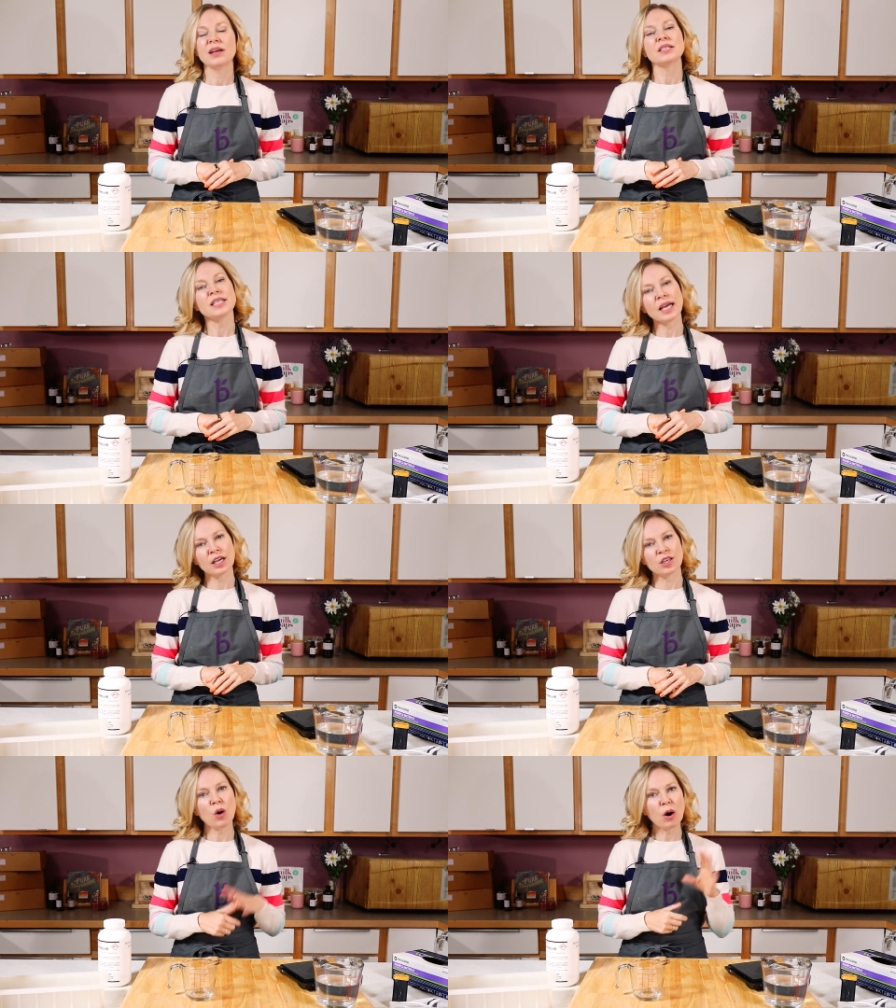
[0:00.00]

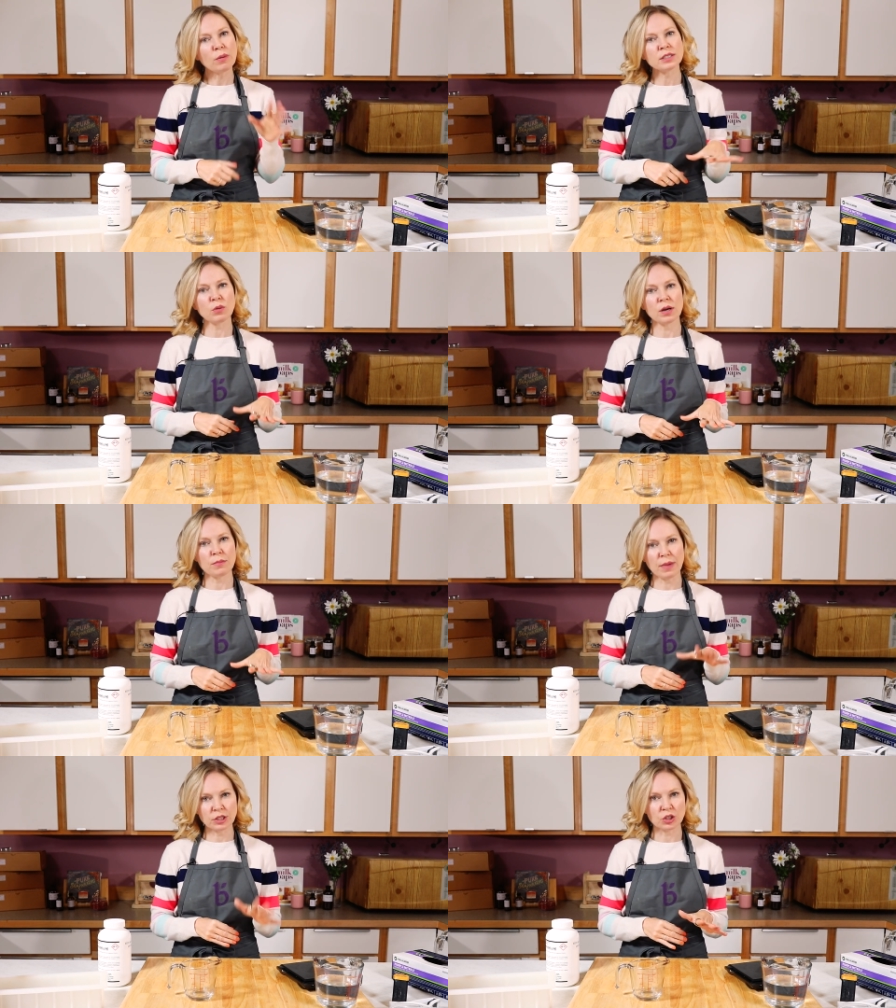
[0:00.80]
Second, you always want to
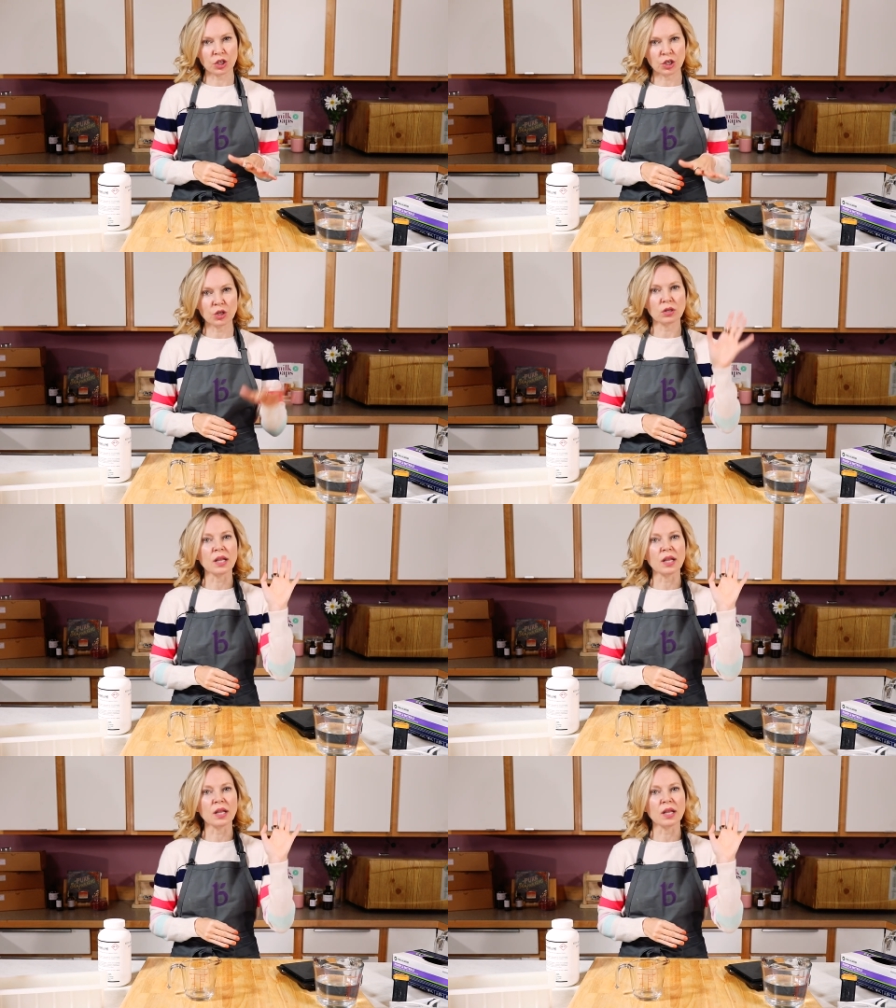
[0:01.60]
measure your